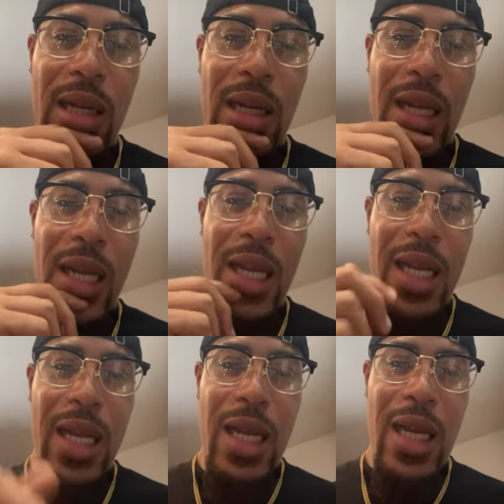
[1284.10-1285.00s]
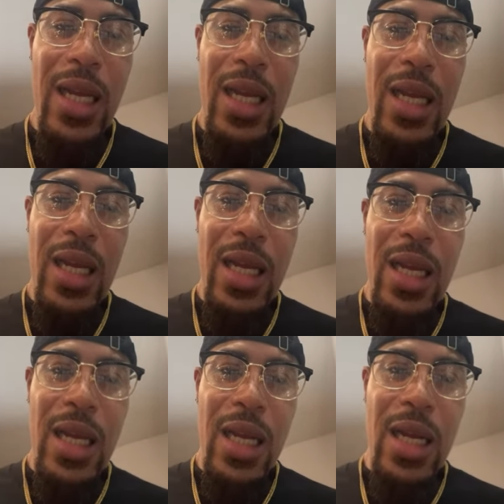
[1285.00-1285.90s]
What is it here?
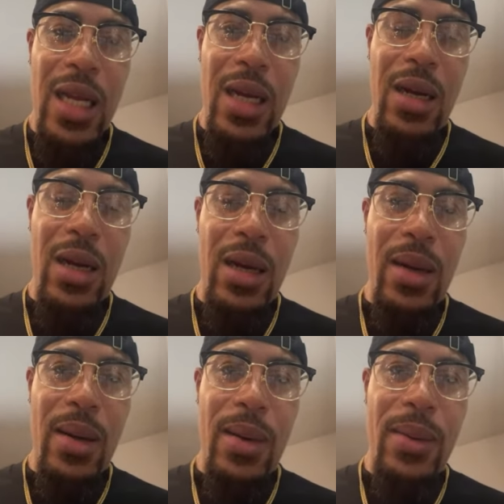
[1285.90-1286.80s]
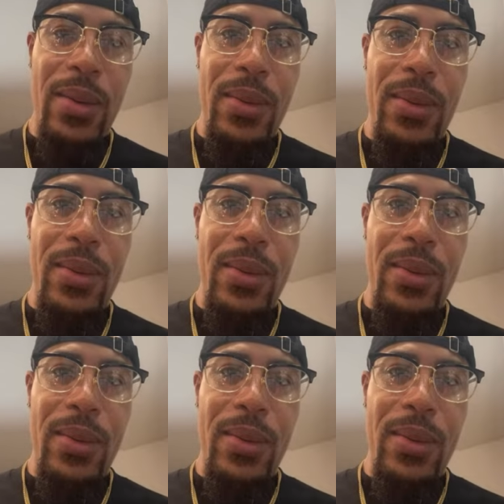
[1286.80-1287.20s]
What's this version